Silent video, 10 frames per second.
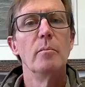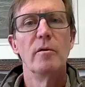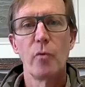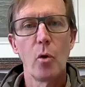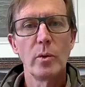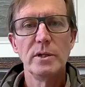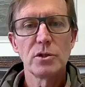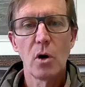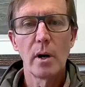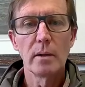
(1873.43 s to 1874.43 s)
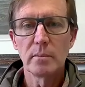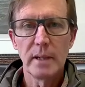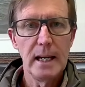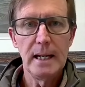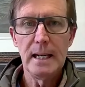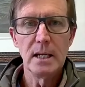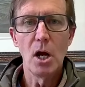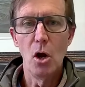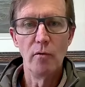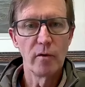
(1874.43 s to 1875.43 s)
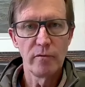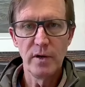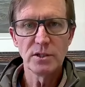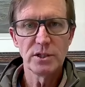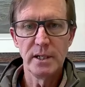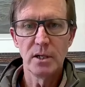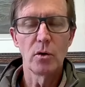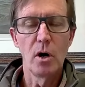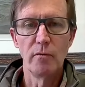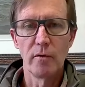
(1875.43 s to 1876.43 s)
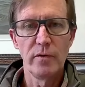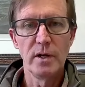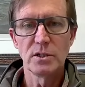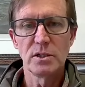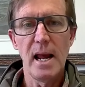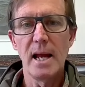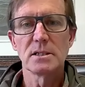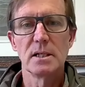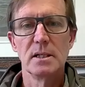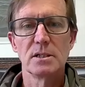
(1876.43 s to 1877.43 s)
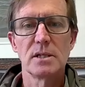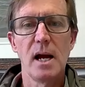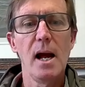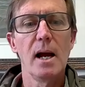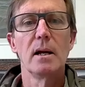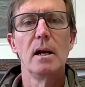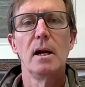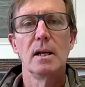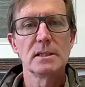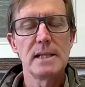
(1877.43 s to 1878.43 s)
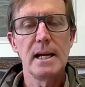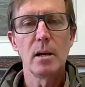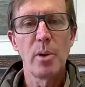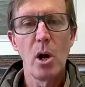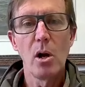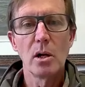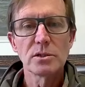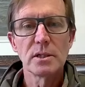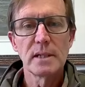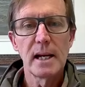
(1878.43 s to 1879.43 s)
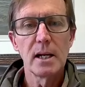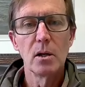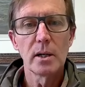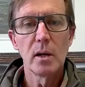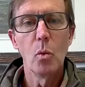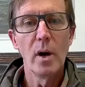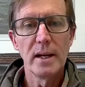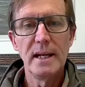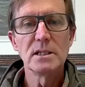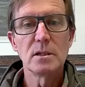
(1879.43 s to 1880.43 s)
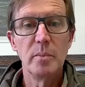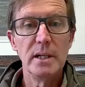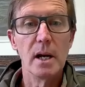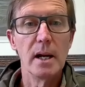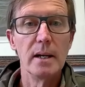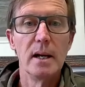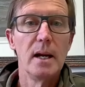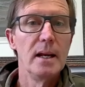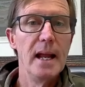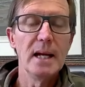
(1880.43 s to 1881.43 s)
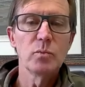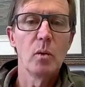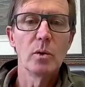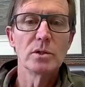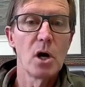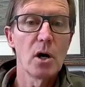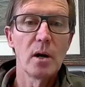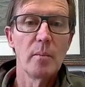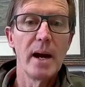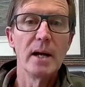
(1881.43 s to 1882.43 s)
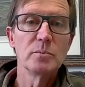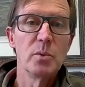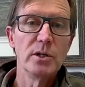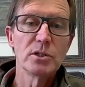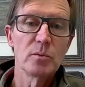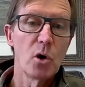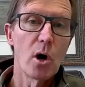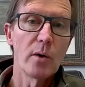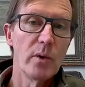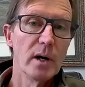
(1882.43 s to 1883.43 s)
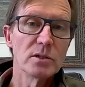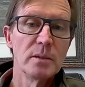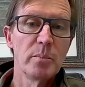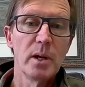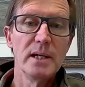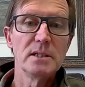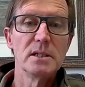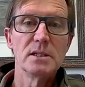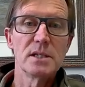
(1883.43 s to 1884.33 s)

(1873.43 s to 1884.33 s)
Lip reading: before we start getting into overfishing or overfish status of this stock. Let's take a pause and take a look at what needs to be done. That's what we're talking about, is putting some guardrails in place that